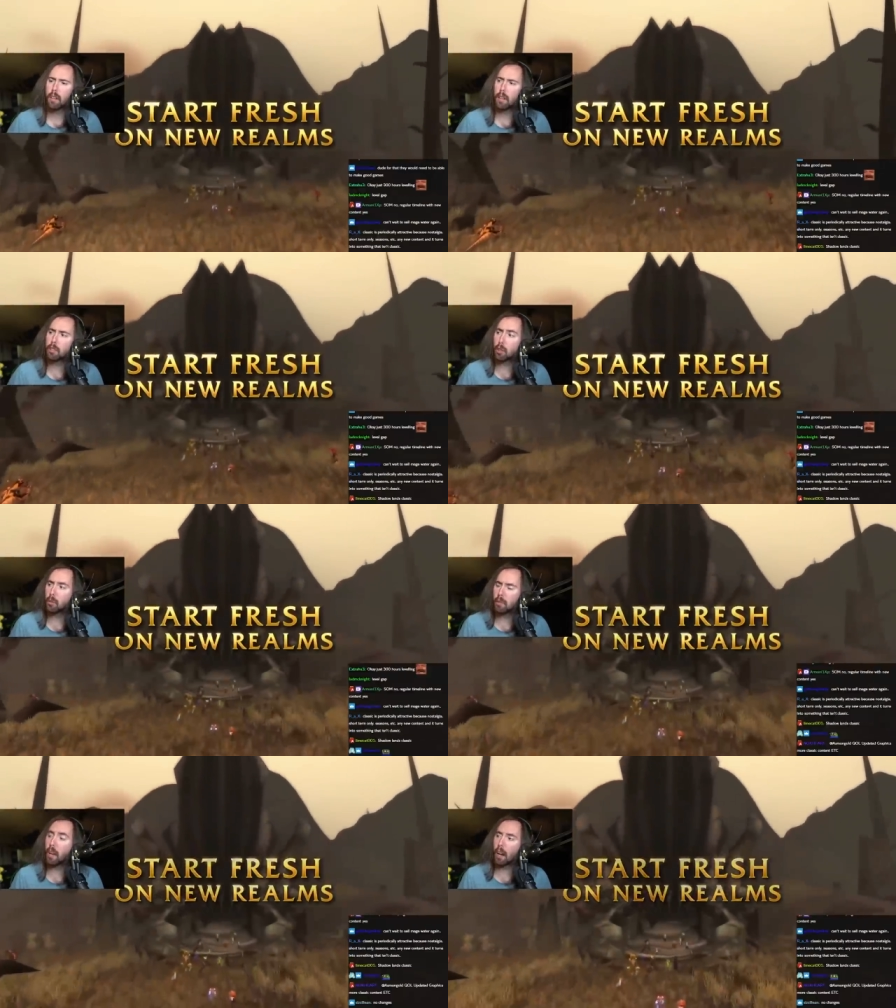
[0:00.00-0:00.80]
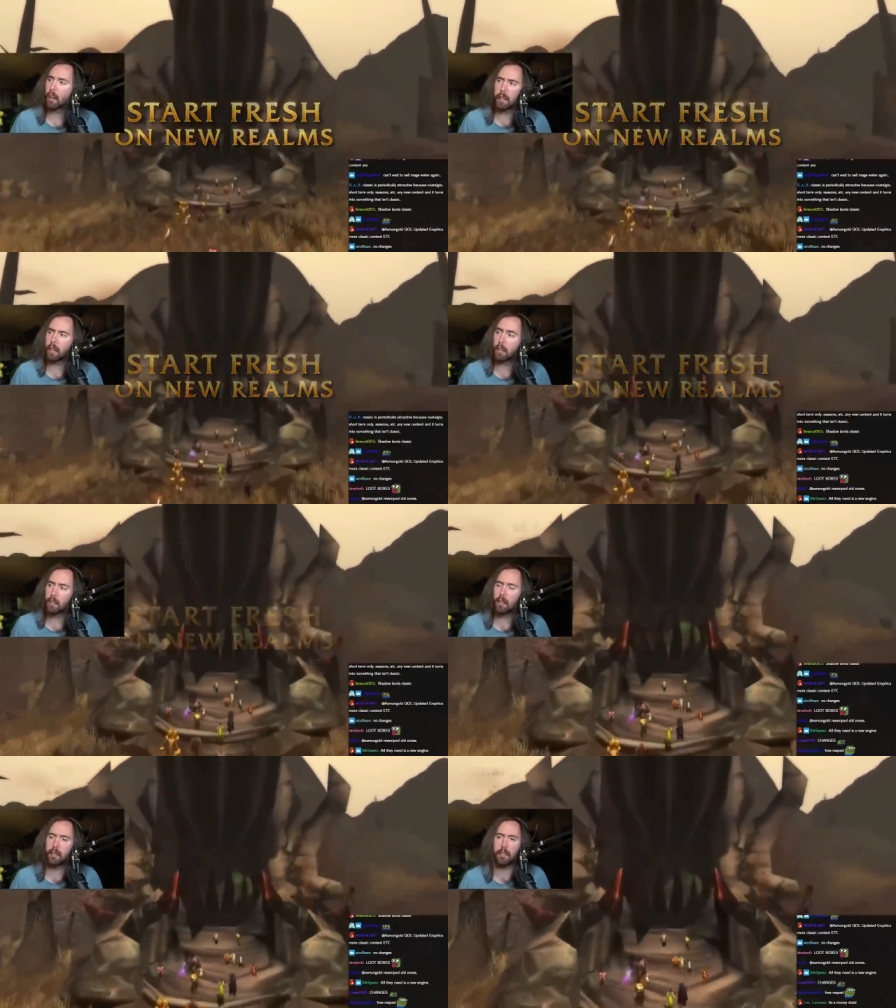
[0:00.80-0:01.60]
or Classic
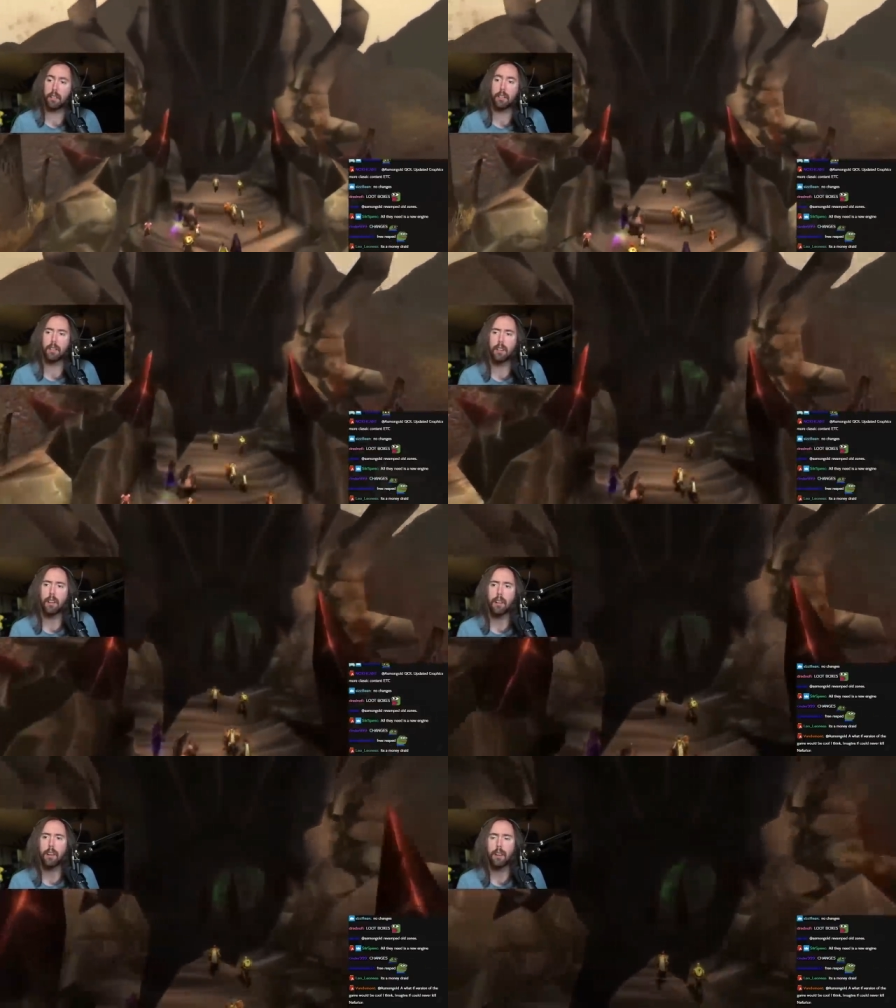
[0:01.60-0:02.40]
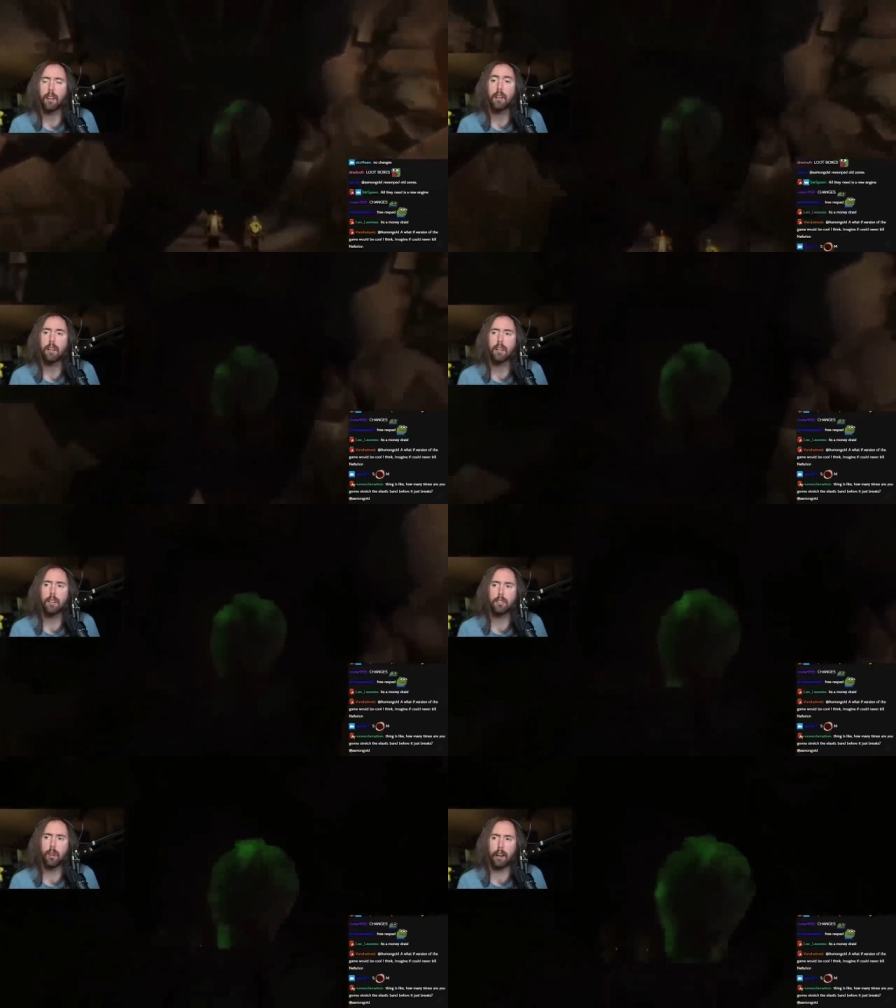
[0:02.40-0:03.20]
2.0. It's Classic.
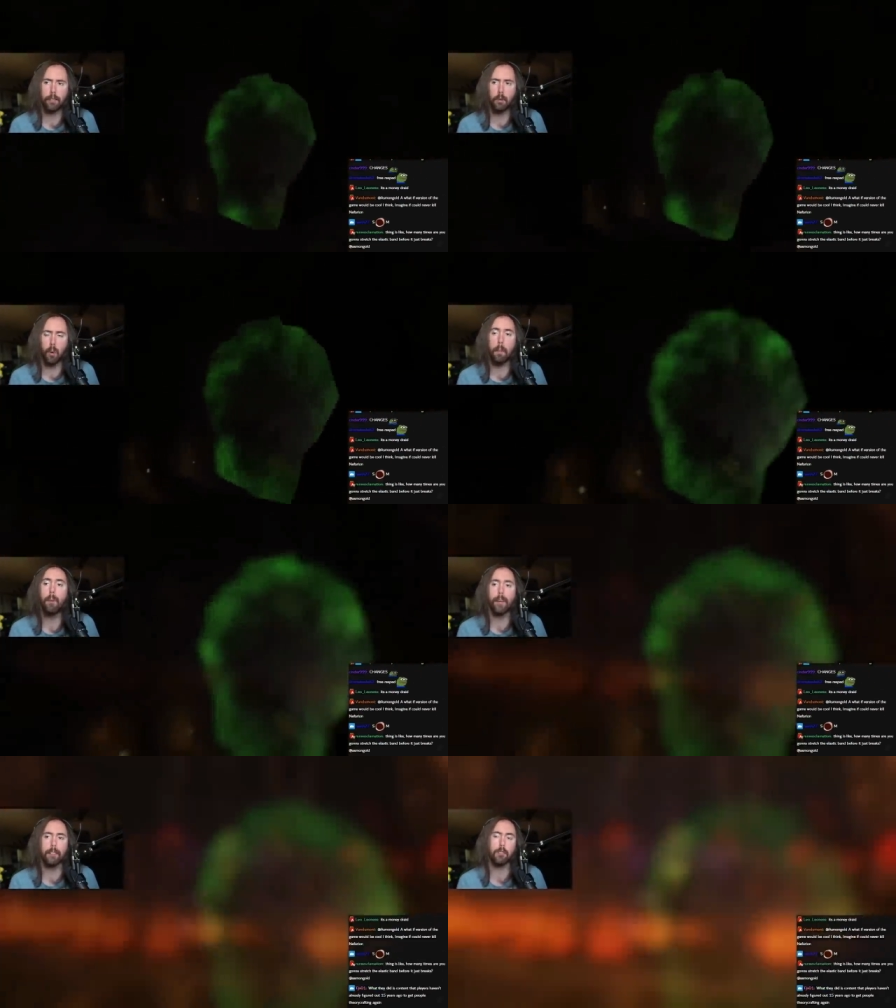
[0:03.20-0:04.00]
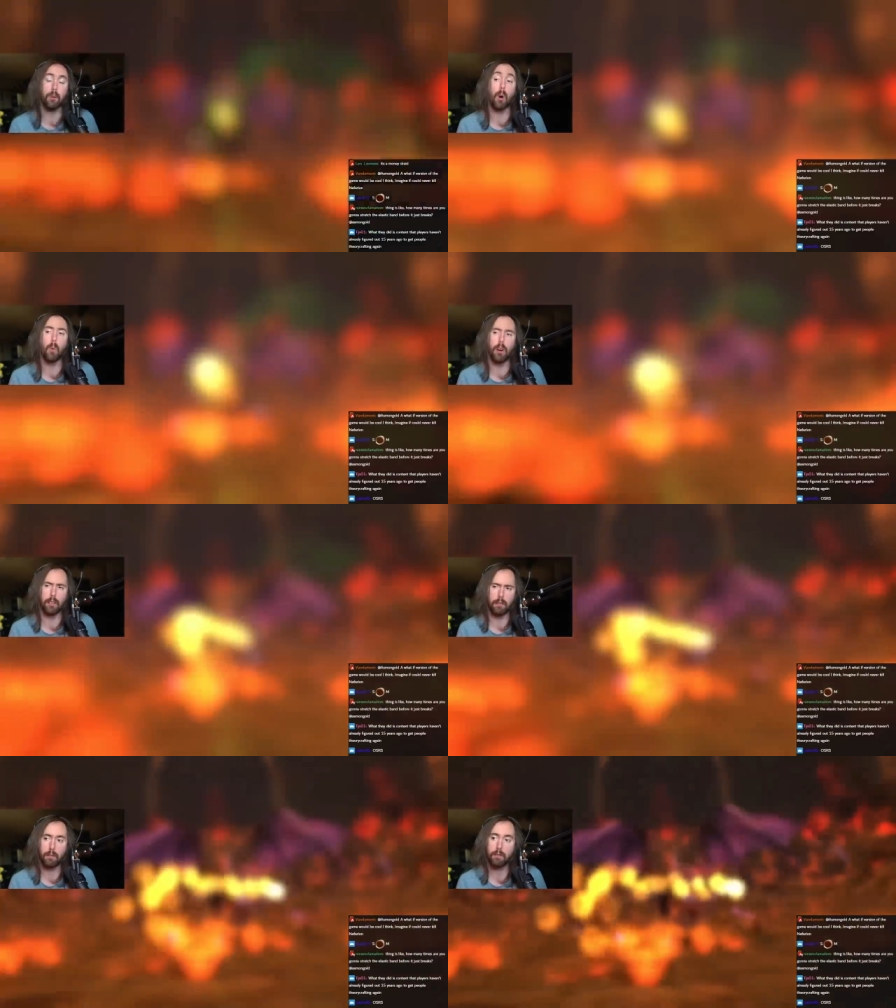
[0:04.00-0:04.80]
It's Classic 1.01. With a couple of
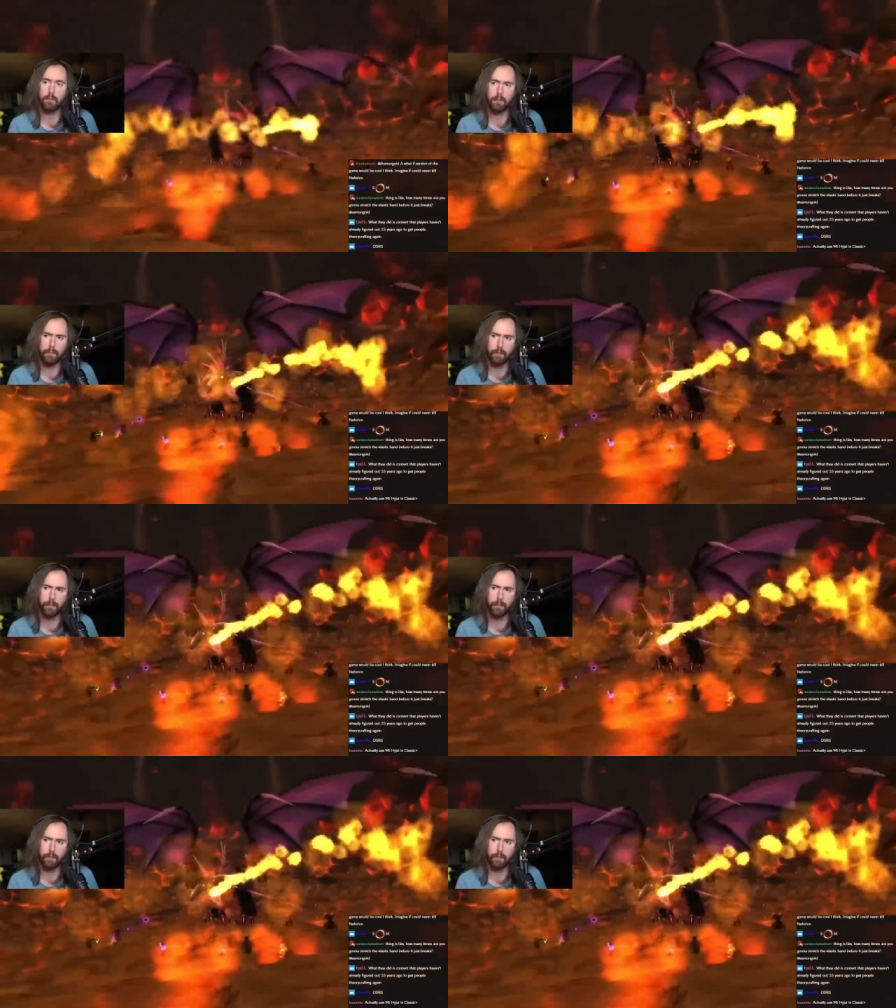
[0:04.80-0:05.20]
changes thrown